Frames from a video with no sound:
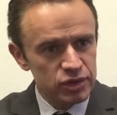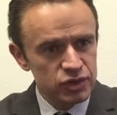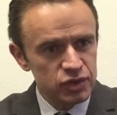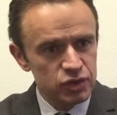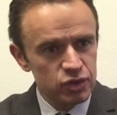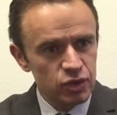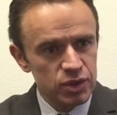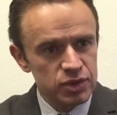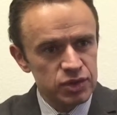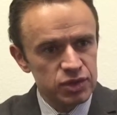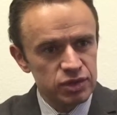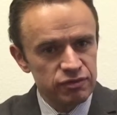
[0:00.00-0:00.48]

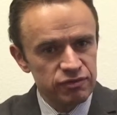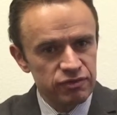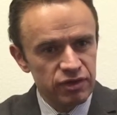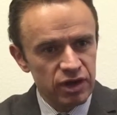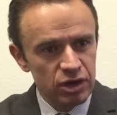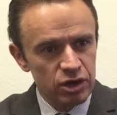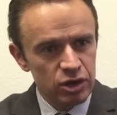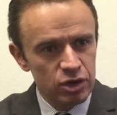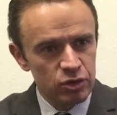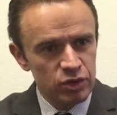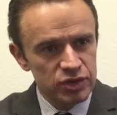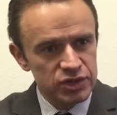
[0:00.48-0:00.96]
so it's a
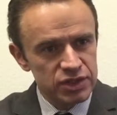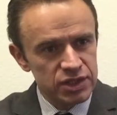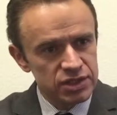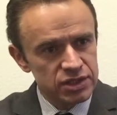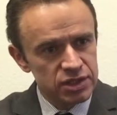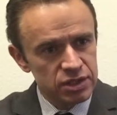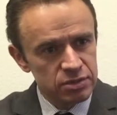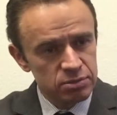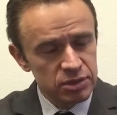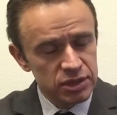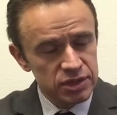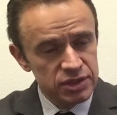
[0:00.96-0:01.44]
very
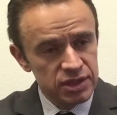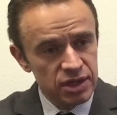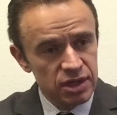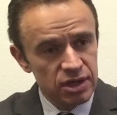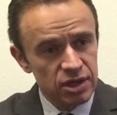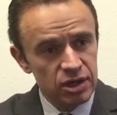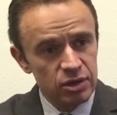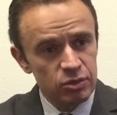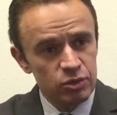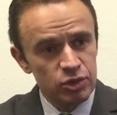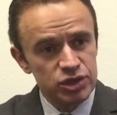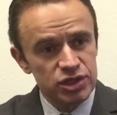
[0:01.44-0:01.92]
resistant
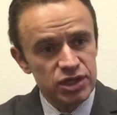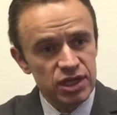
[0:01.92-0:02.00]
material which